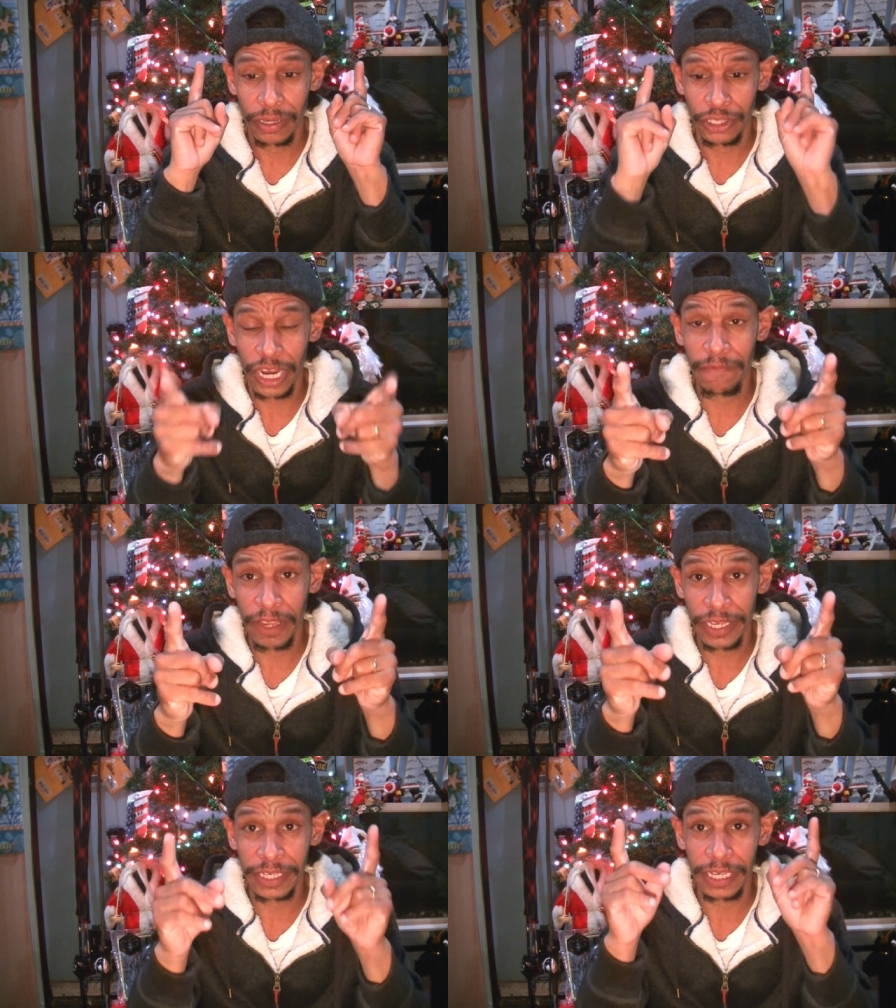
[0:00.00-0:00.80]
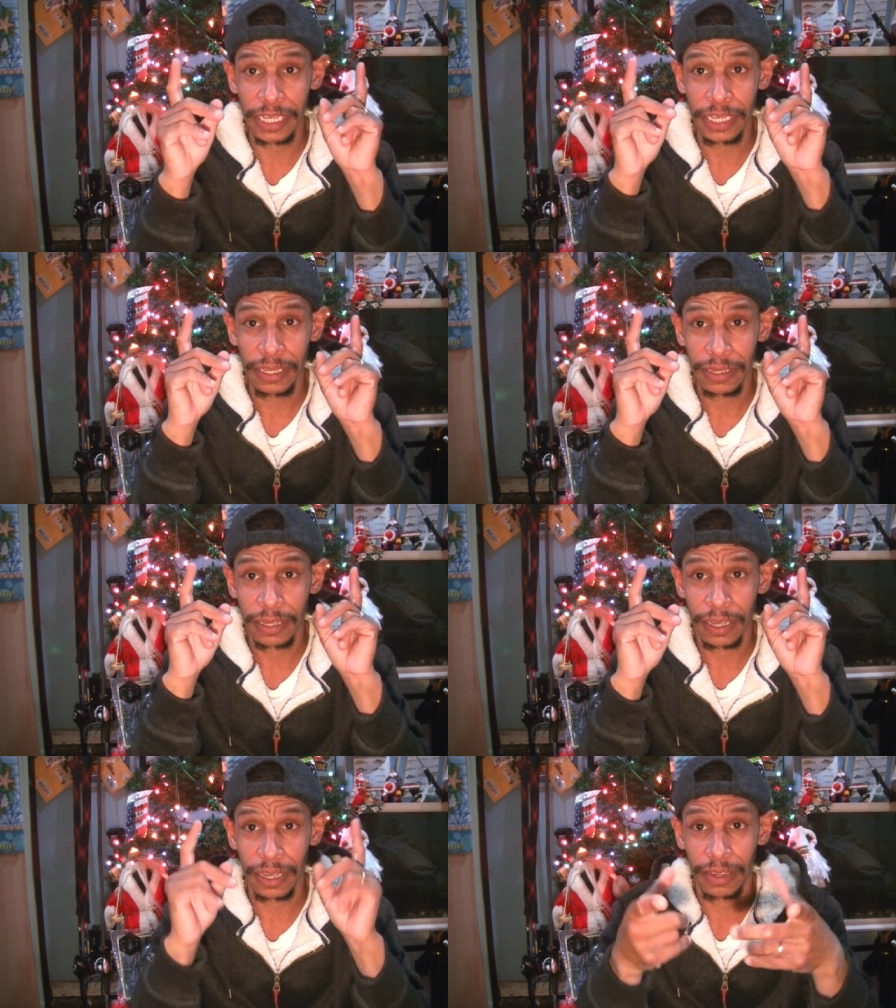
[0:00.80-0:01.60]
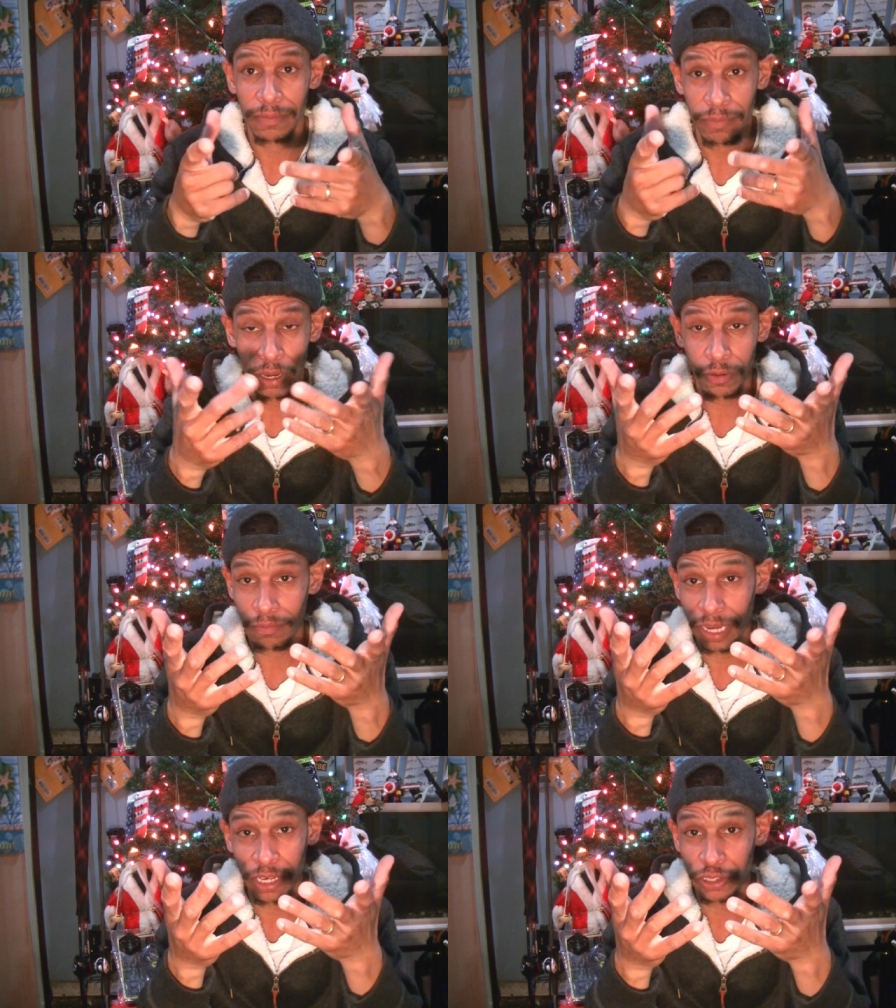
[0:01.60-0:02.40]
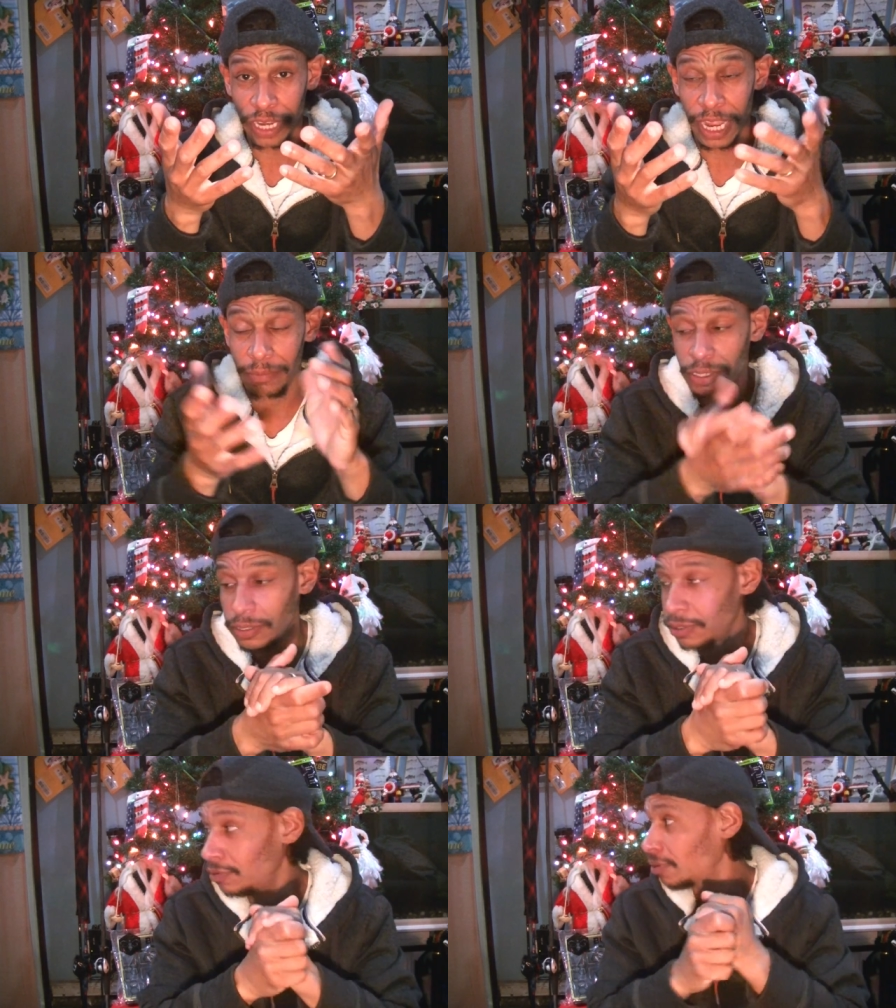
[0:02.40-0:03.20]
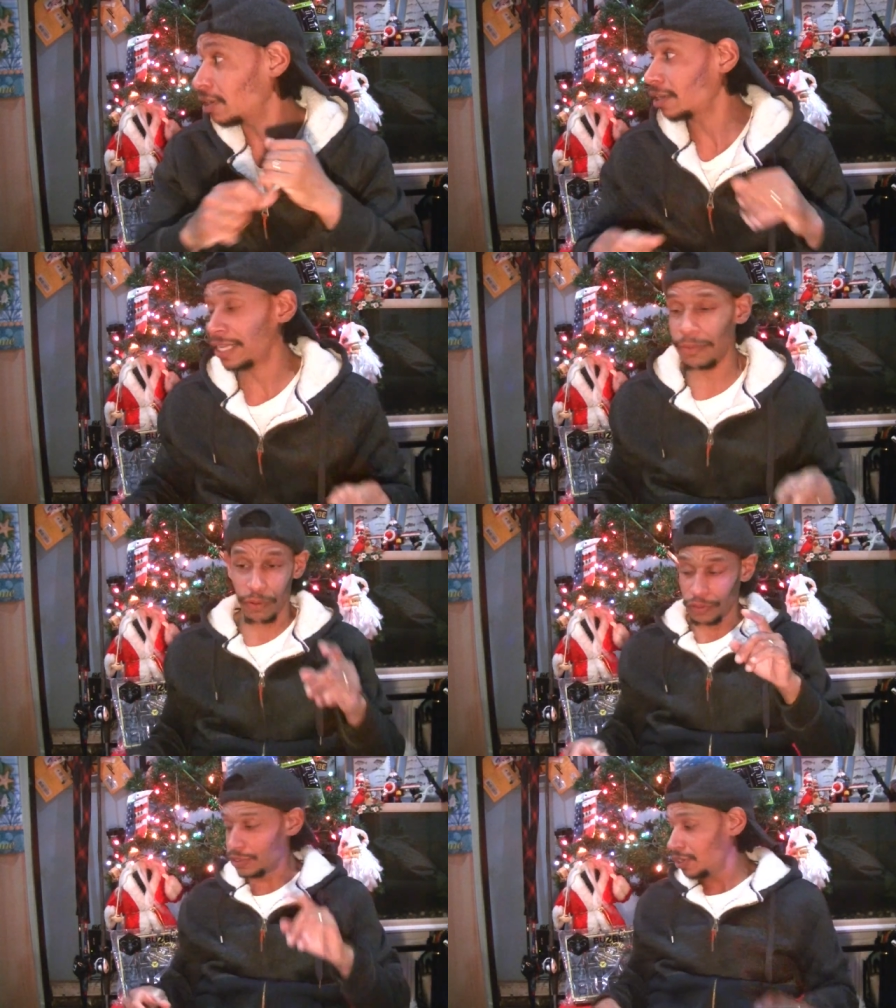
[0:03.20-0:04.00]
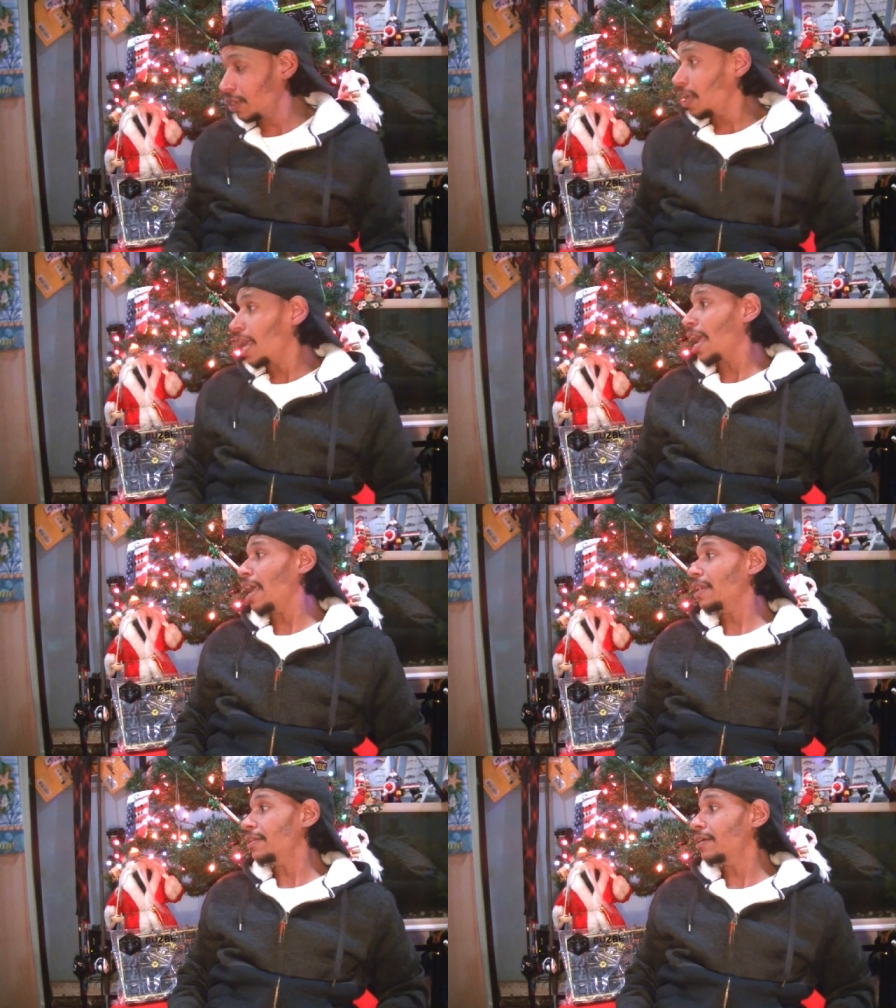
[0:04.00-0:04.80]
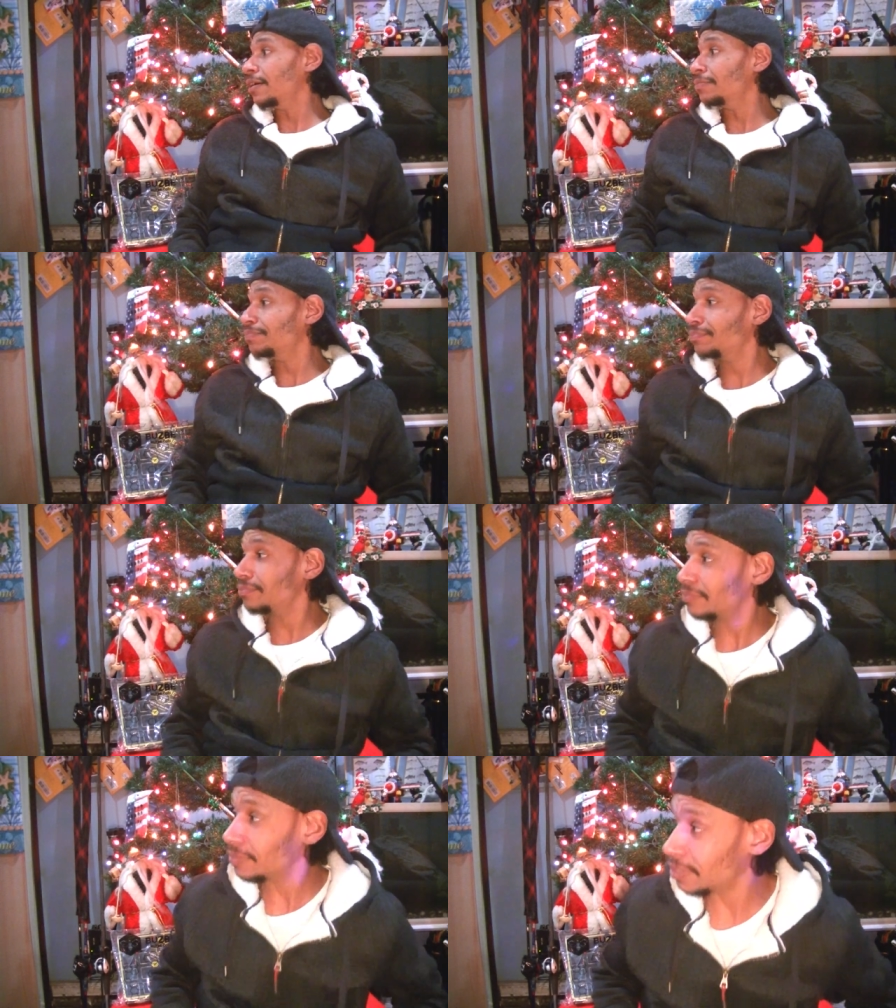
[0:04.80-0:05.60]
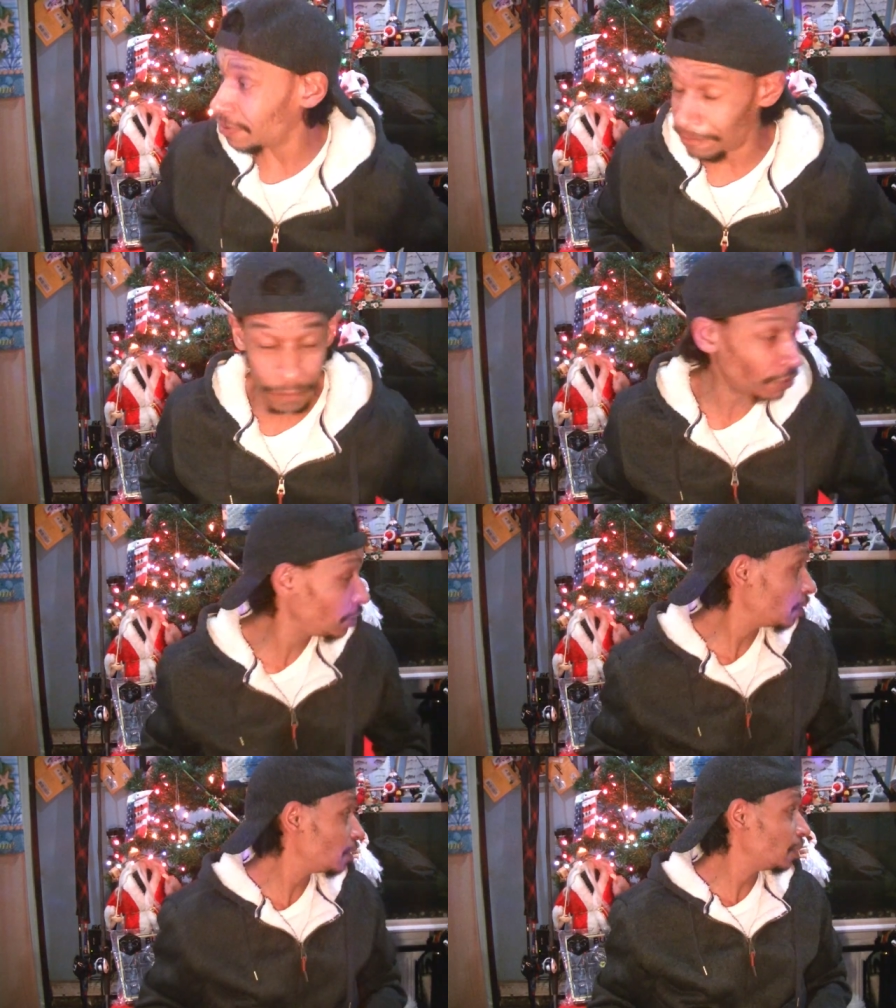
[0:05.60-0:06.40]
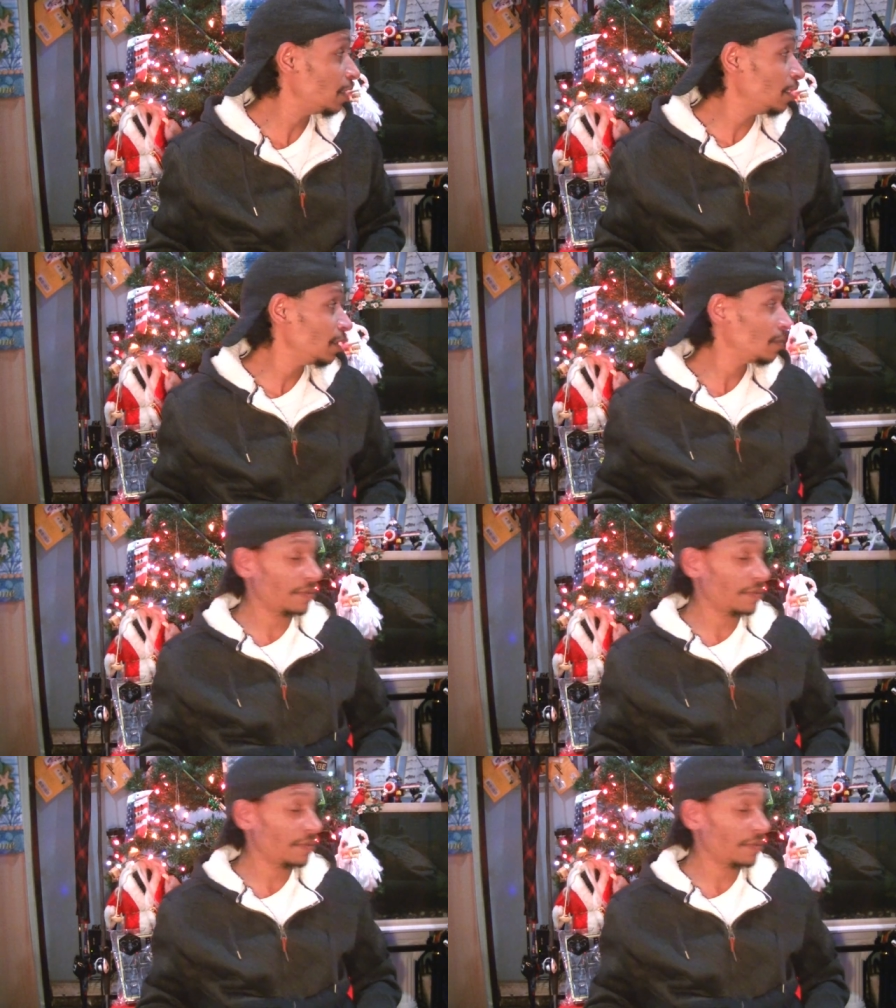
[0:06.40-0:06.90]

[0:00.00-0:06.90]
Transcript: JVC uh, little miniature cams, little uh, camcorders. And um, unfortunately,